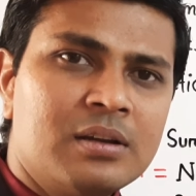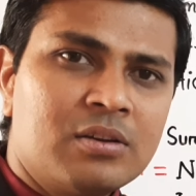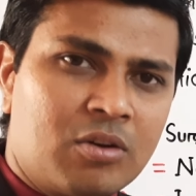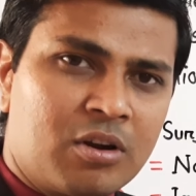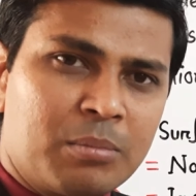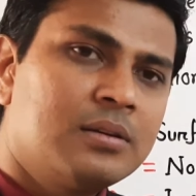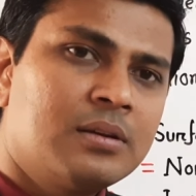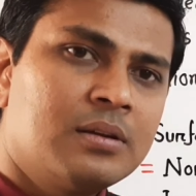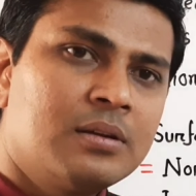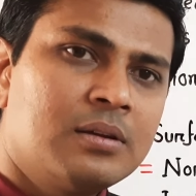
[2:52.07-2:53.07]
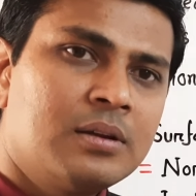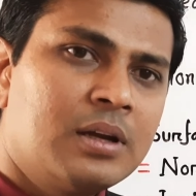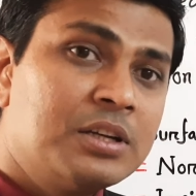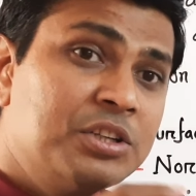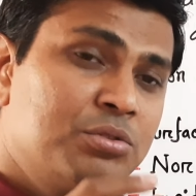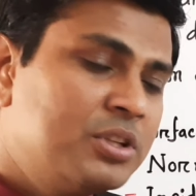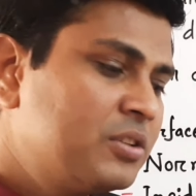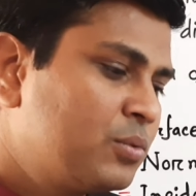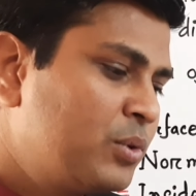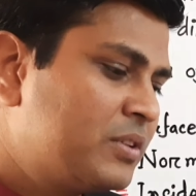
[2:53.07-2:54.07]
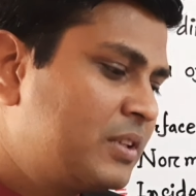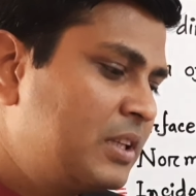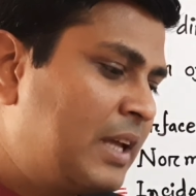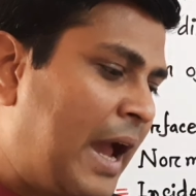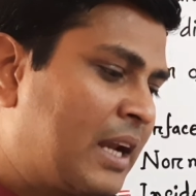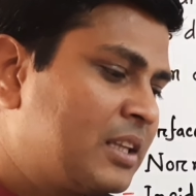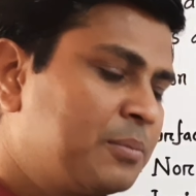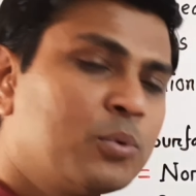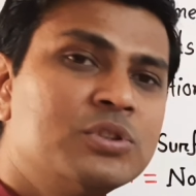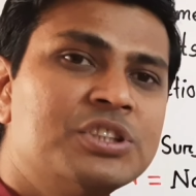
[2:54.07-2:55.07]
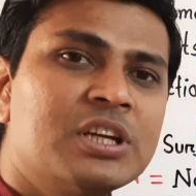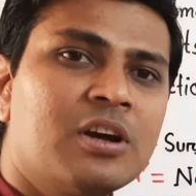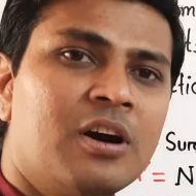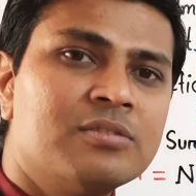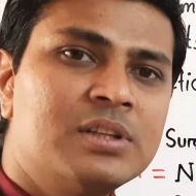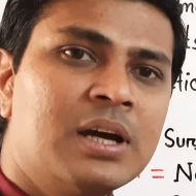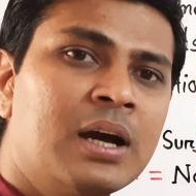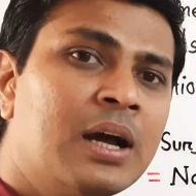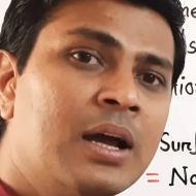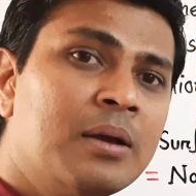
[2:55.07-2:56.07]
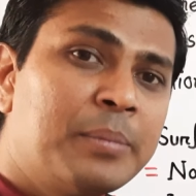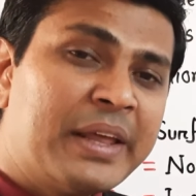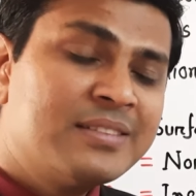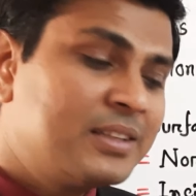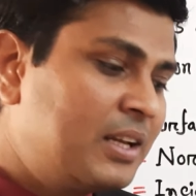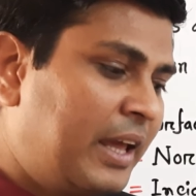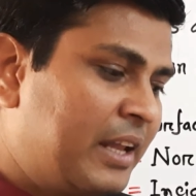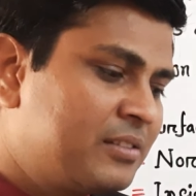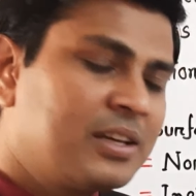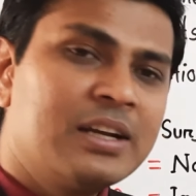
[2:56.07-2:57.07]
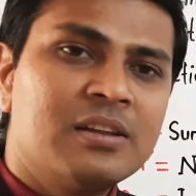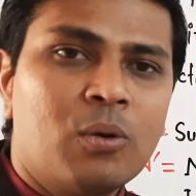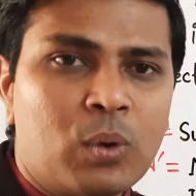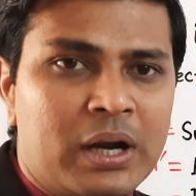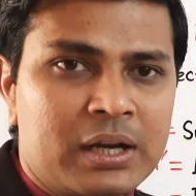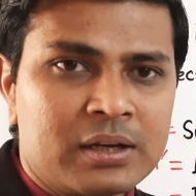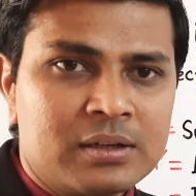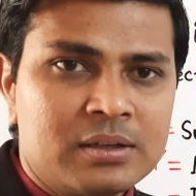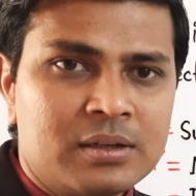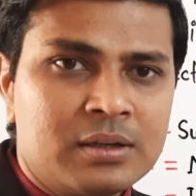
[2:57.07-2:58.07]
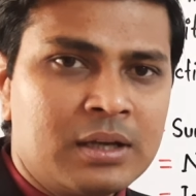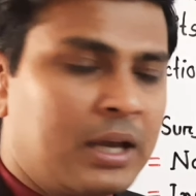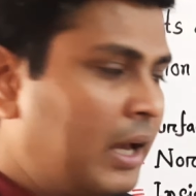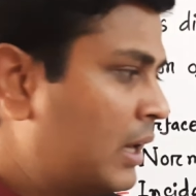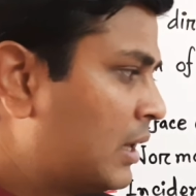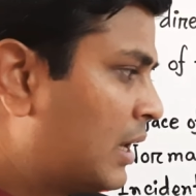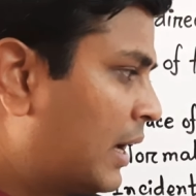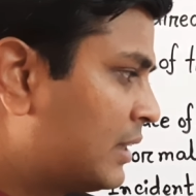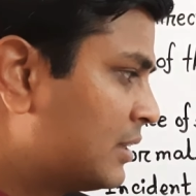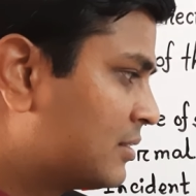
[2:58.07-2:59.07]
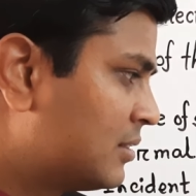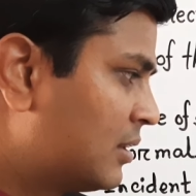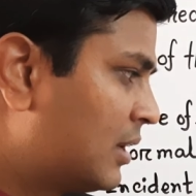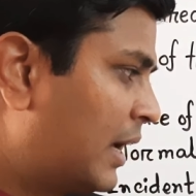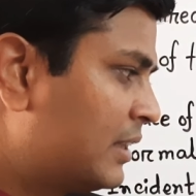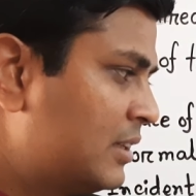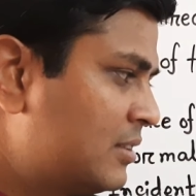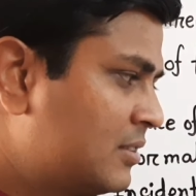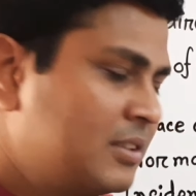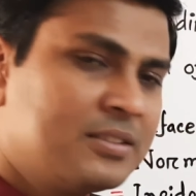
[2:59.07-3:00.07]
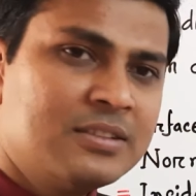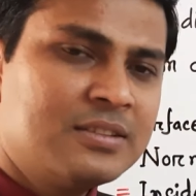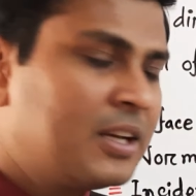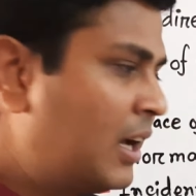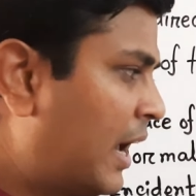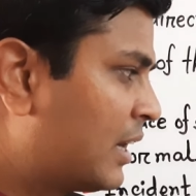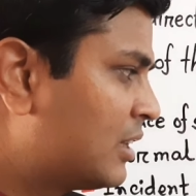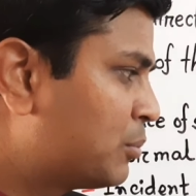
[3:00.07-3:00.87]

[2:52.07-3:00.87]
normal, and due to this we see the another position of the pencil inside the water, like this is the another